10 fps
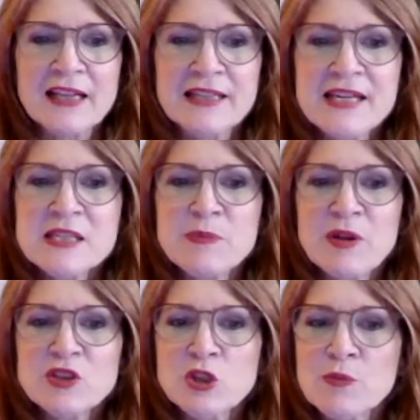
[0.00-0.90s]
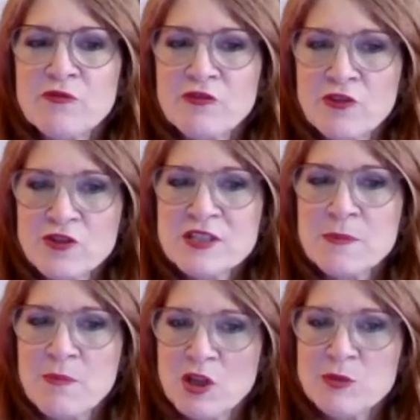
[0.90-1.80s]
Leisse built her
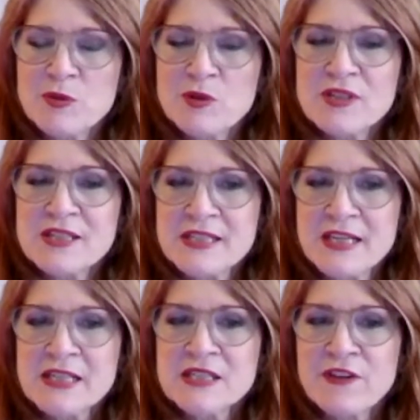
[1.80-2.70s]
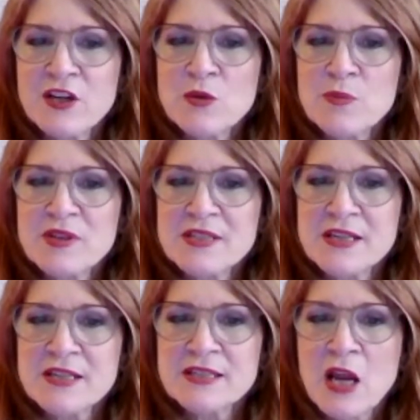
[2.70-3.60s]
first multiple six-figure
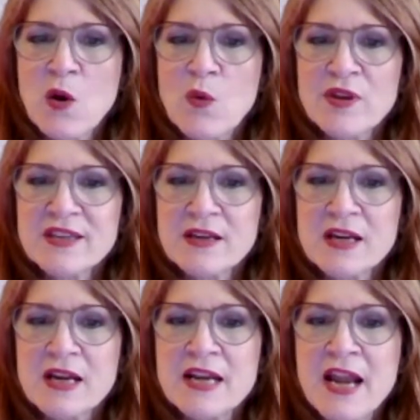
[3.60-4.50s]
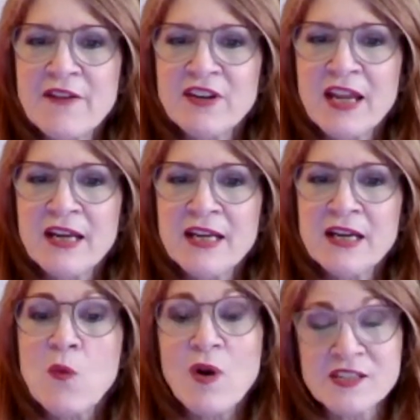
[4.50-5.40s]
business with
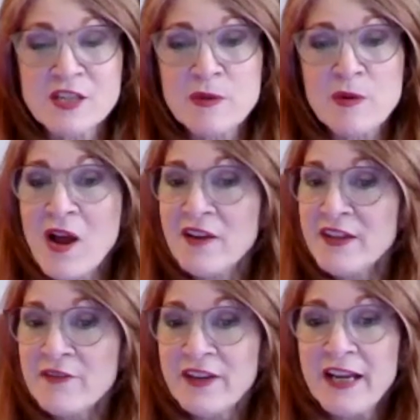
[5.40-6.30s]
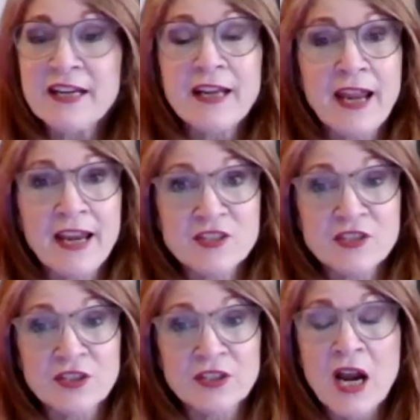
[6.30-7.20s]
while navigating
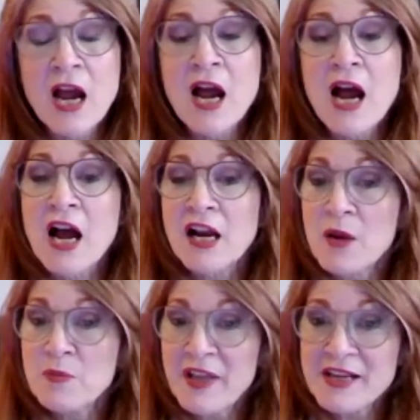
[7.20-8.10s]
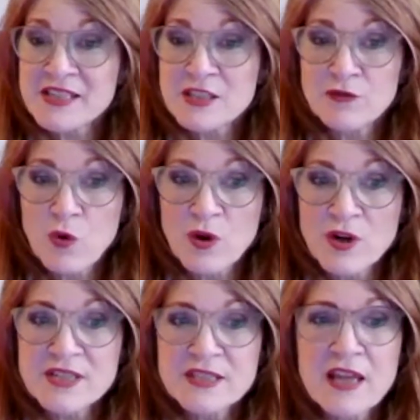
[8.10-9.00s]
cancer, a complex
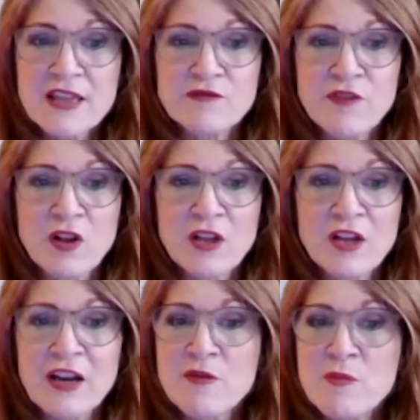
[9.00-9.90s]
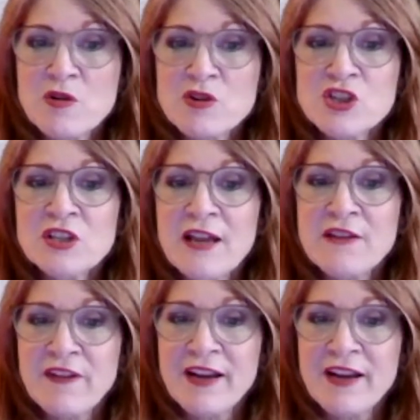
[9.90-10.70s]
divorce, the fallout of emotional and